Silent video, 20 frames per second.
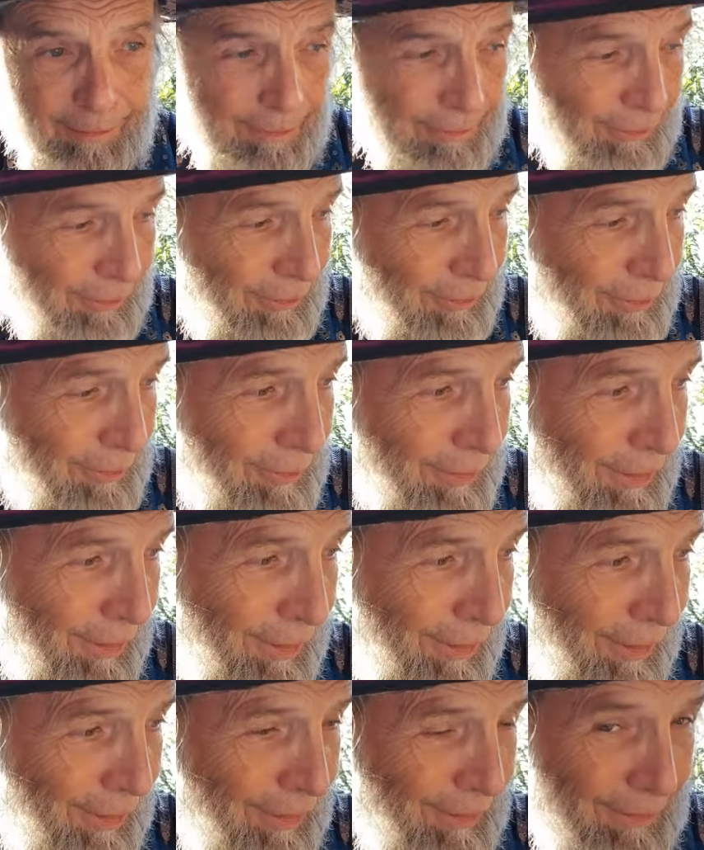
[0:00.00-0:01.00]
This
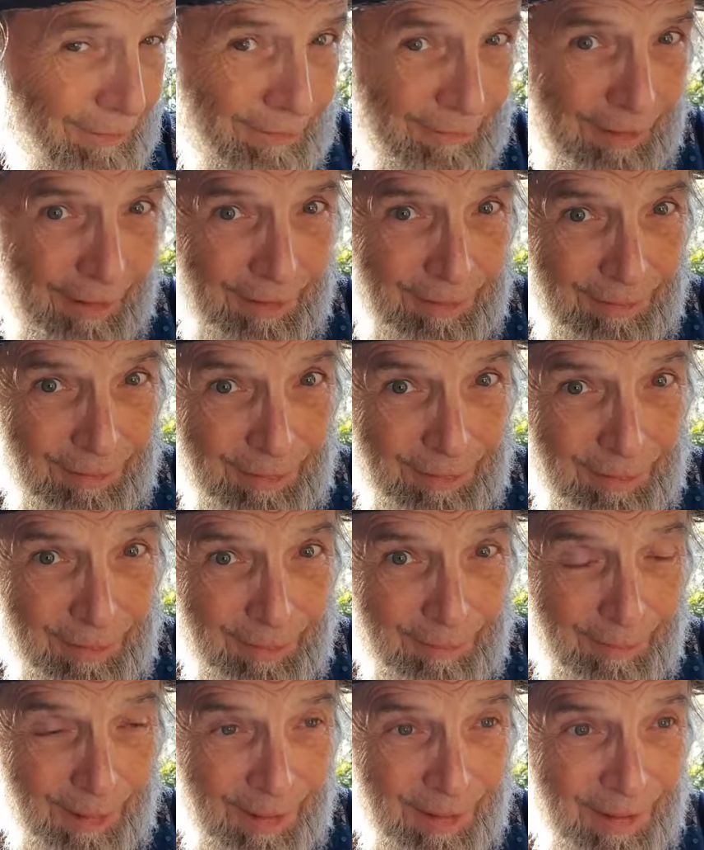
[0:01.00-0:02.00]
dog's like
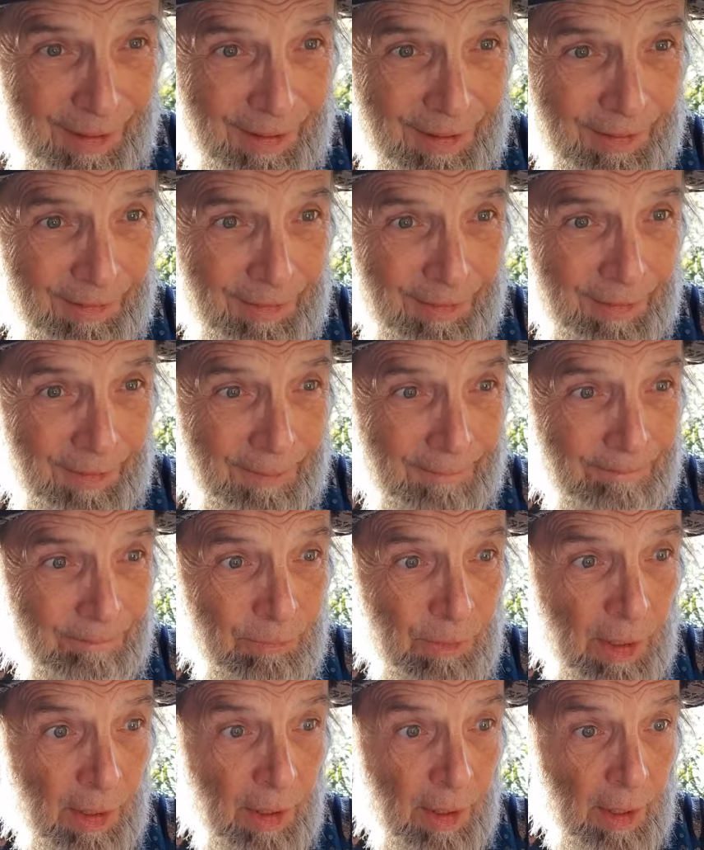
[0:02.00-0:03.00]
licking my hand.
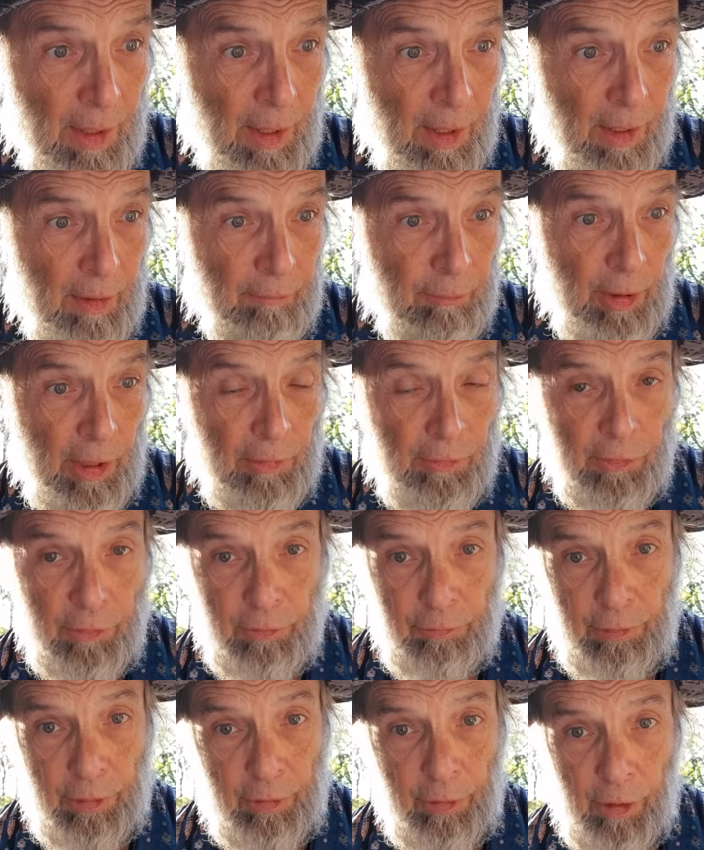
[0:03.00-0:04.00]
Francis
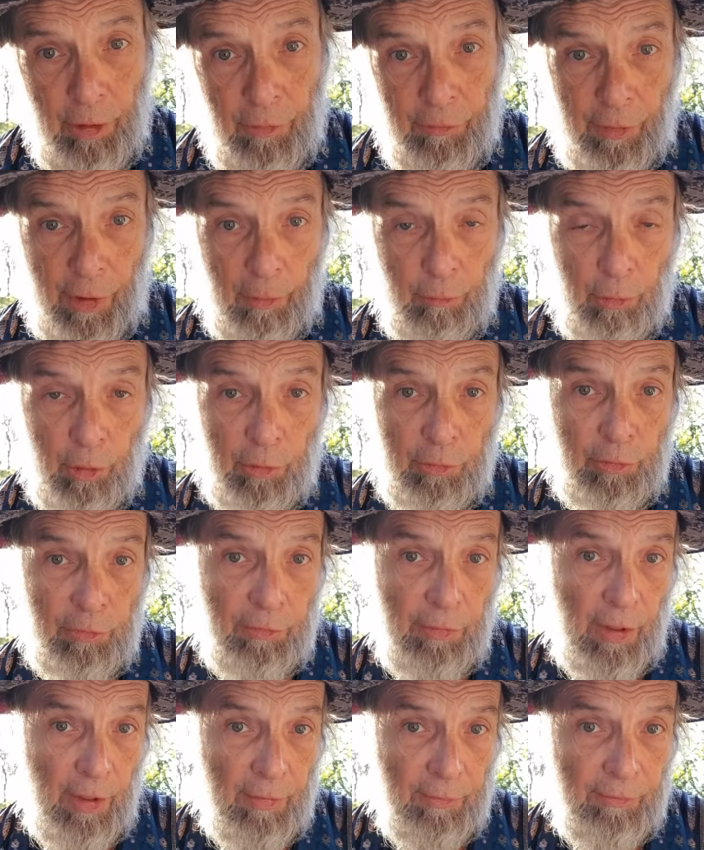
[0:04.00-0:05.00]
recalls, I worked in
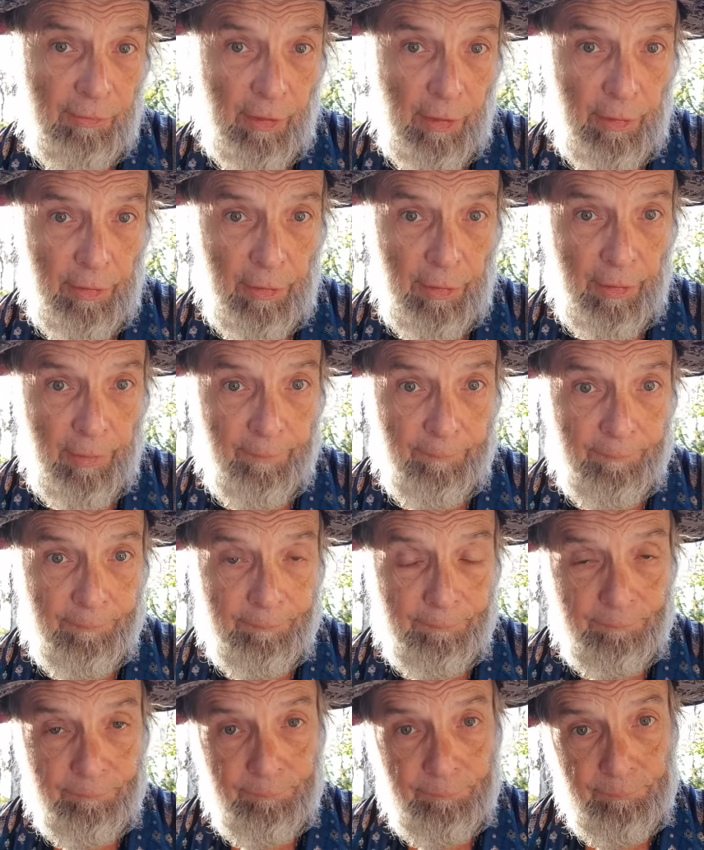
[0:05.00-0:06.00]
Tanzania.
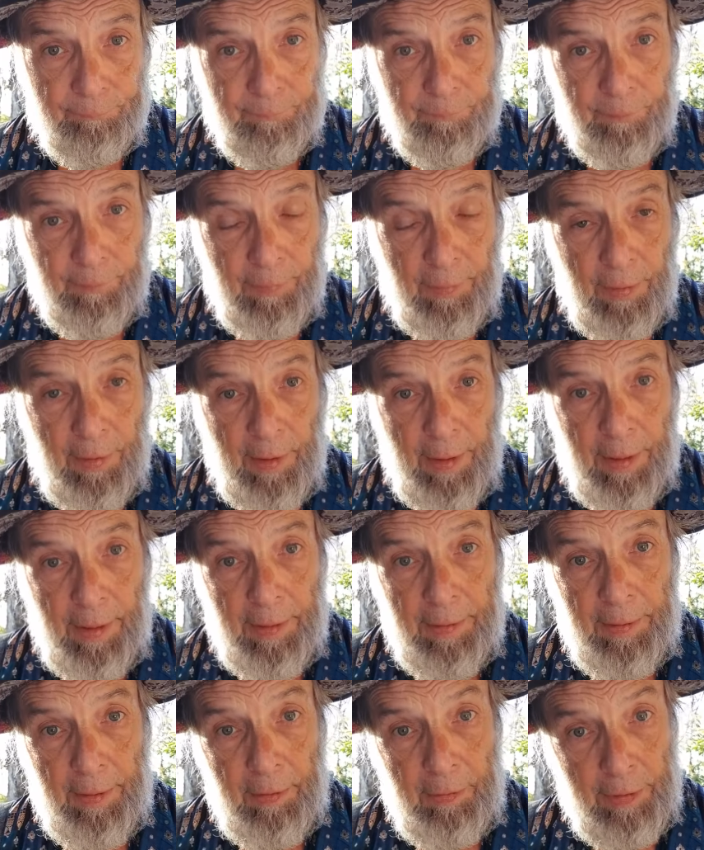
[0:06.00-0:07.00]

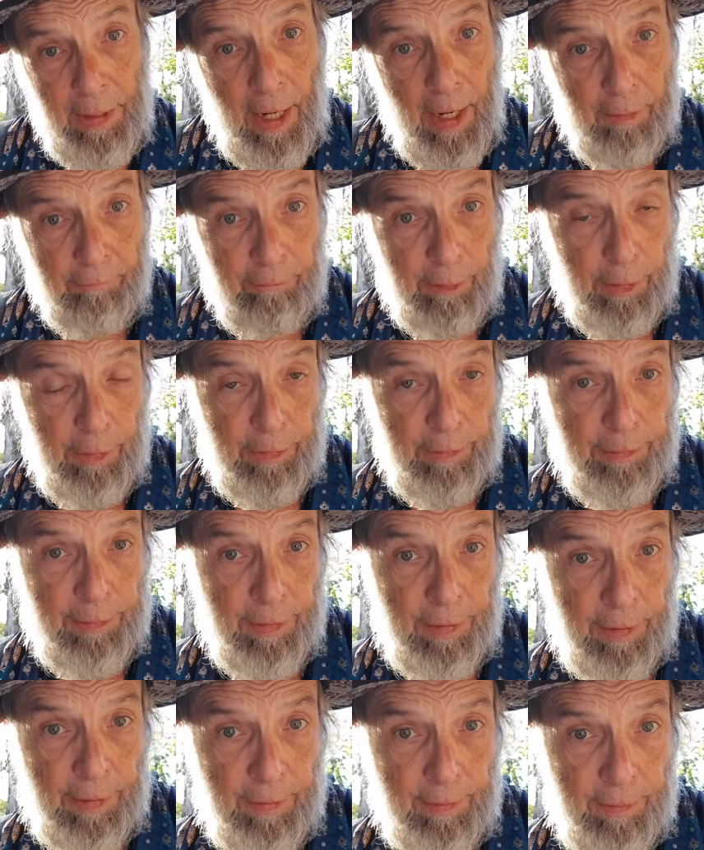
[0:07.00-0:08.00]
And I rented
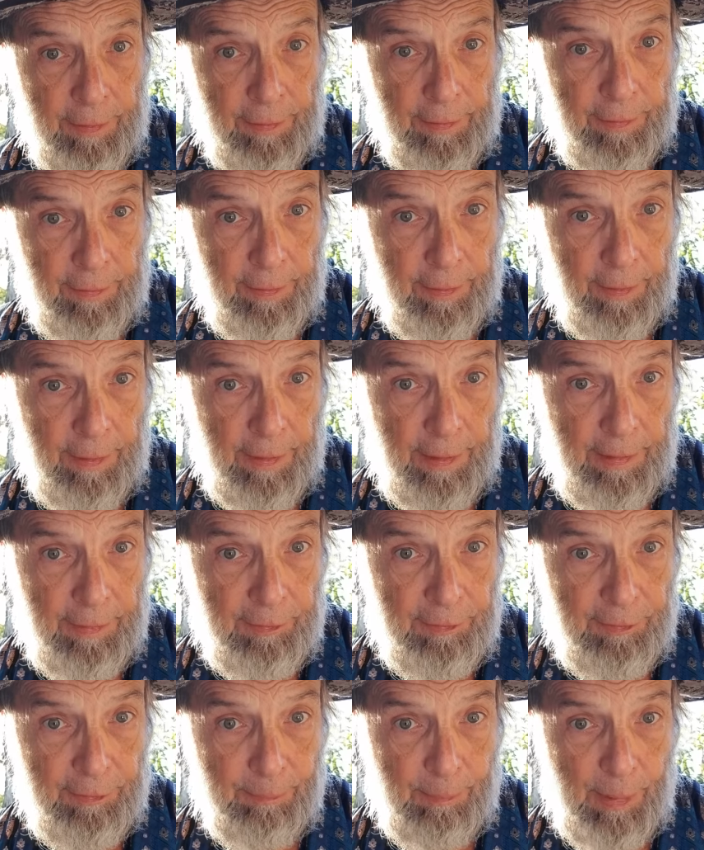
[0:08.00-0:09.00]

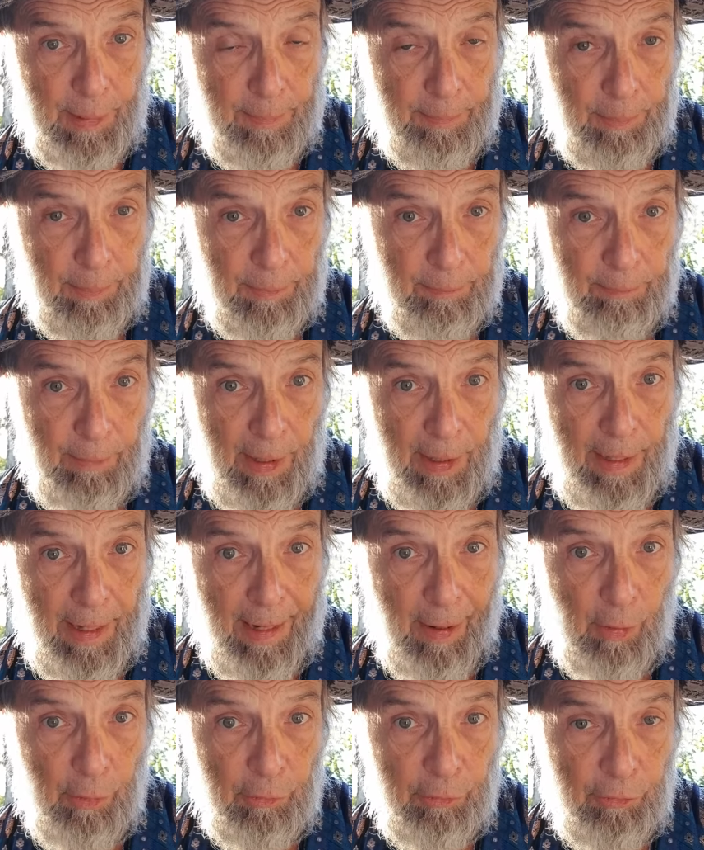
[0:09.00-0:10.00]
Eddie's people my
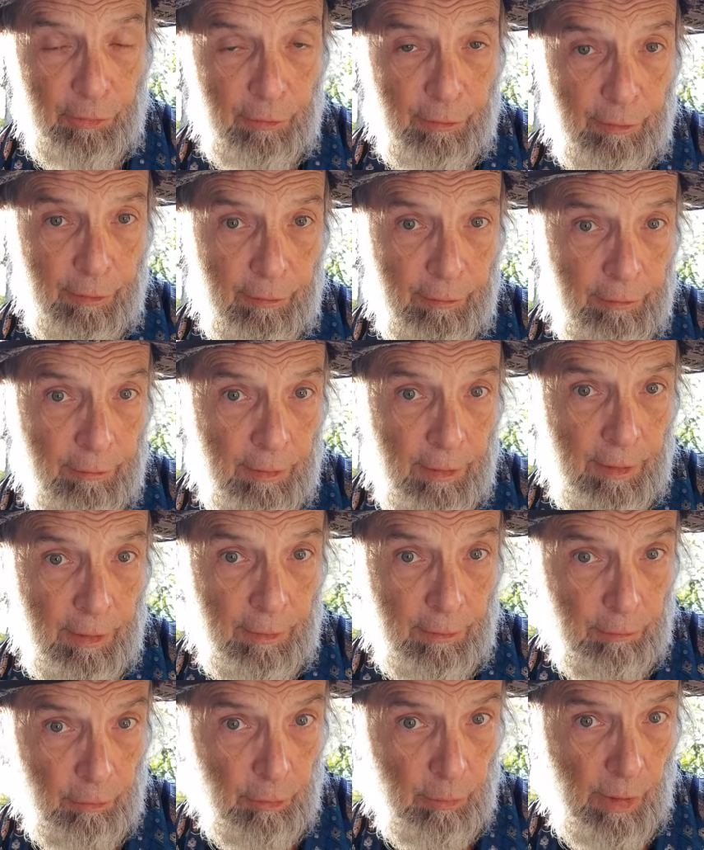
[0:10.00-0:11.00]
house.
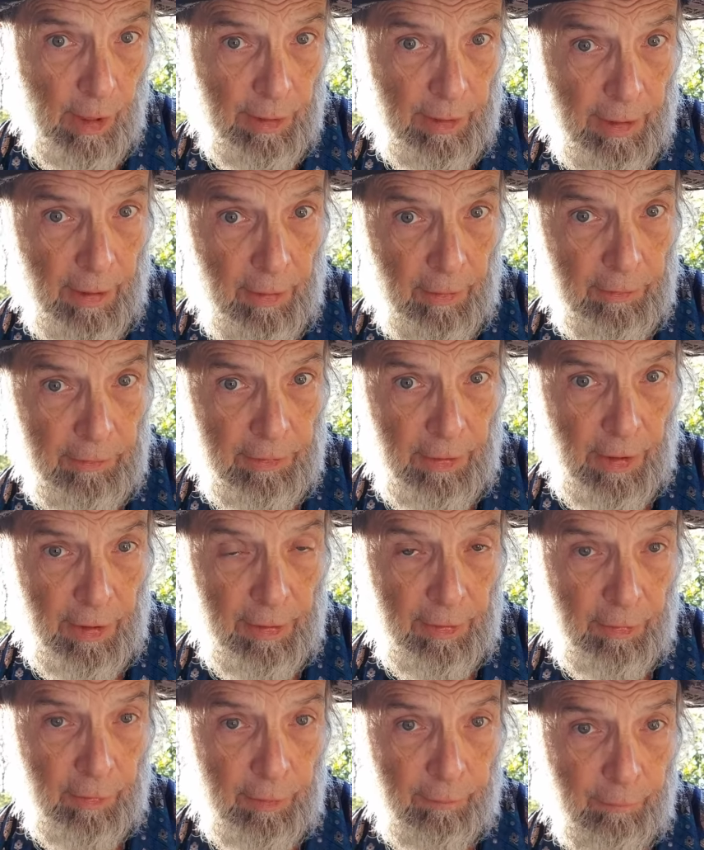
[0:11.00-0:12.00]
Through my
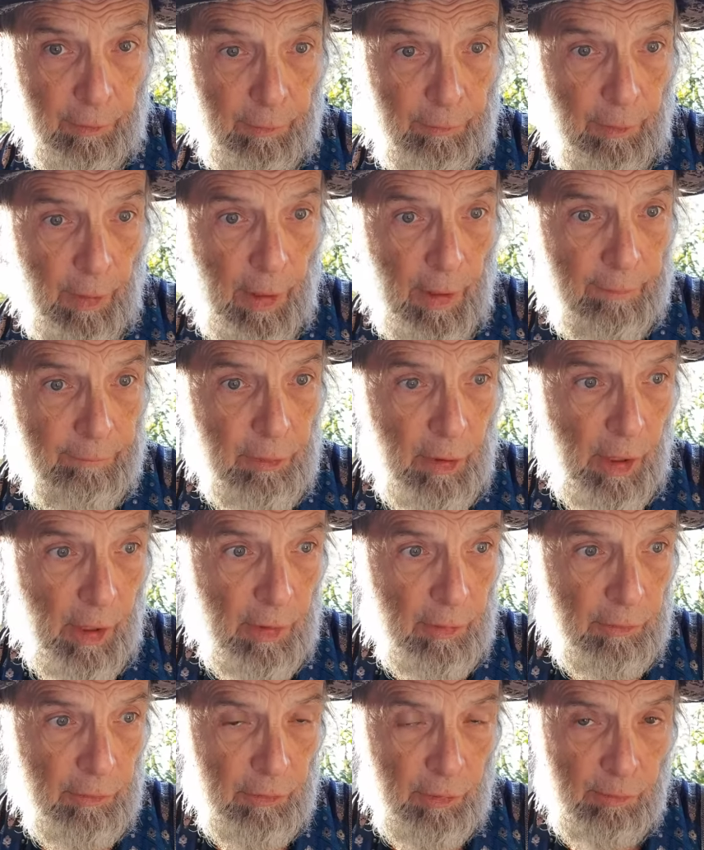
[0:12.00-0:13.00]
caretaker for $5
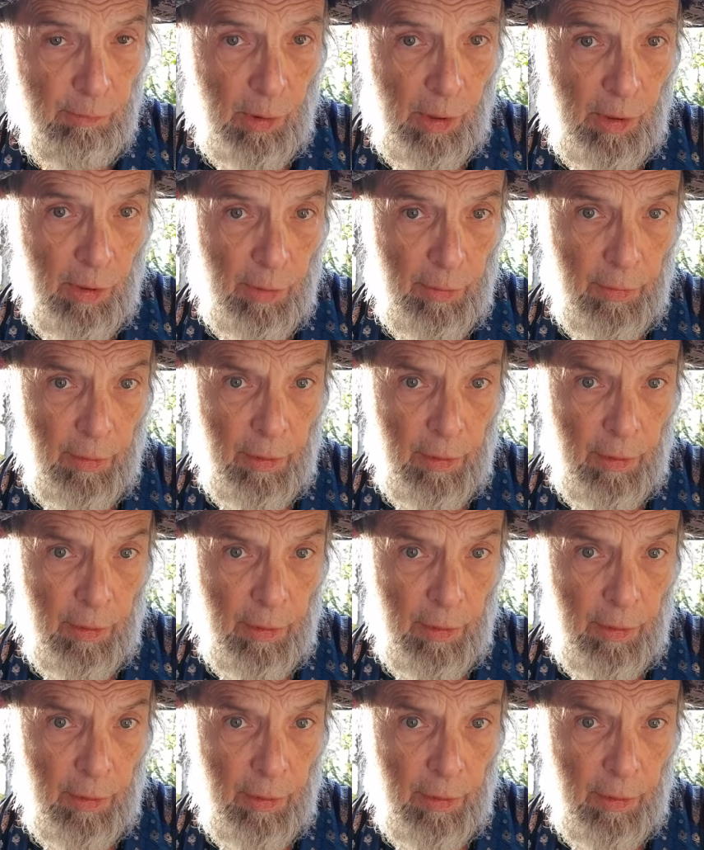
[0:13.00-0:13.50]
a month.